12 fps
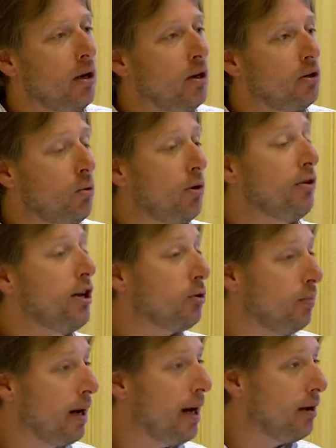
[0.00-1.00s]
So what
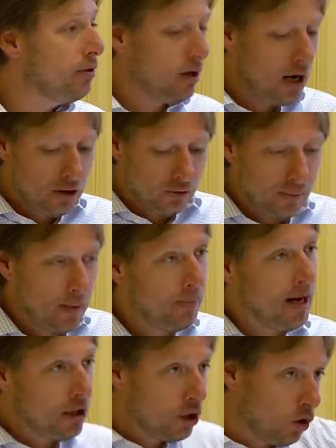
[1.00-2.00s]
this means is from a
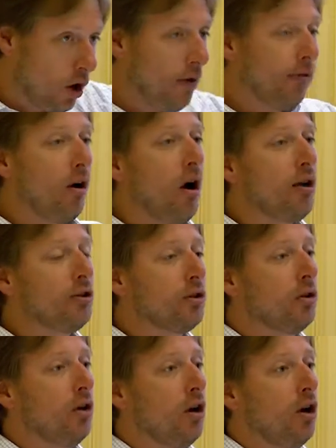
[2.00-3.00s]
peak to trough
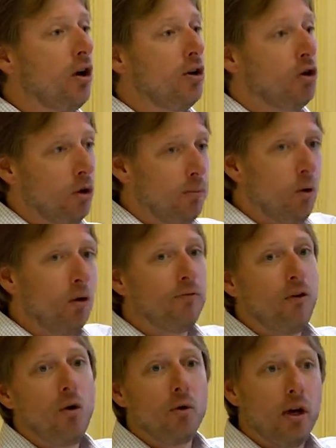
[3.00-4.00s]
loss, your
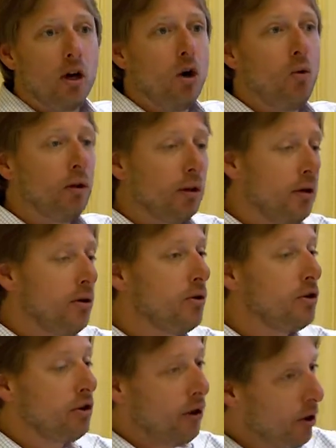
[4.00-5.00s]
portfolio would
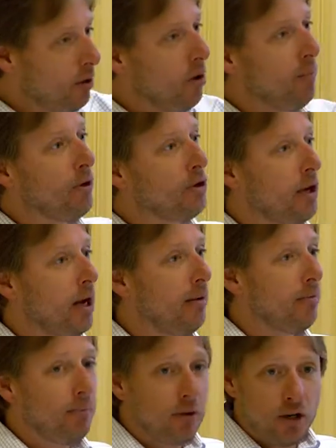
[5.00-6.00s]
lose
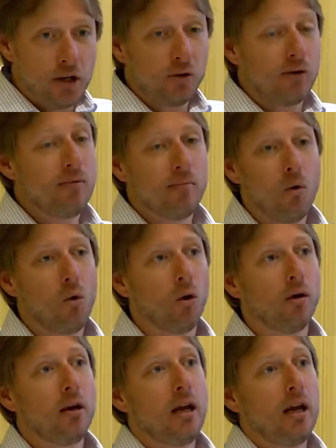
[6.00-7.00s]
31%, potentially even
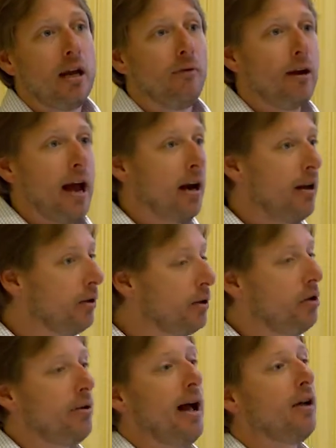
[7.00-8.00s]
more, if we had another
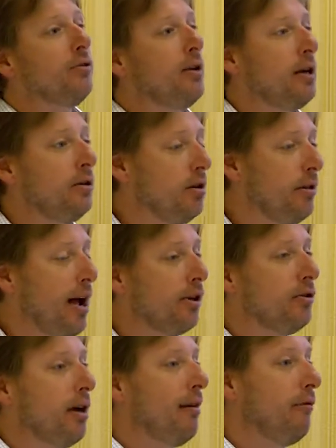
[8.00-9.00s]
2008,
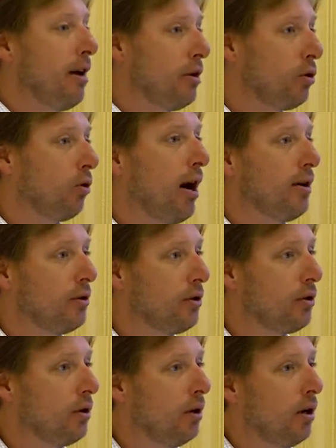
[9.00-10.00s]
2009 financial
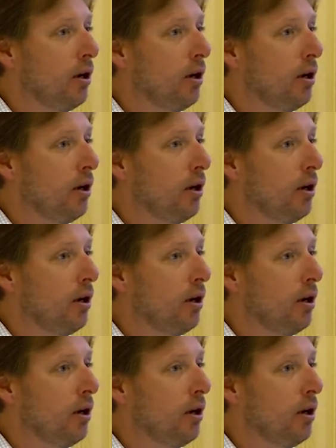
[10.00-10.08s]
crisis.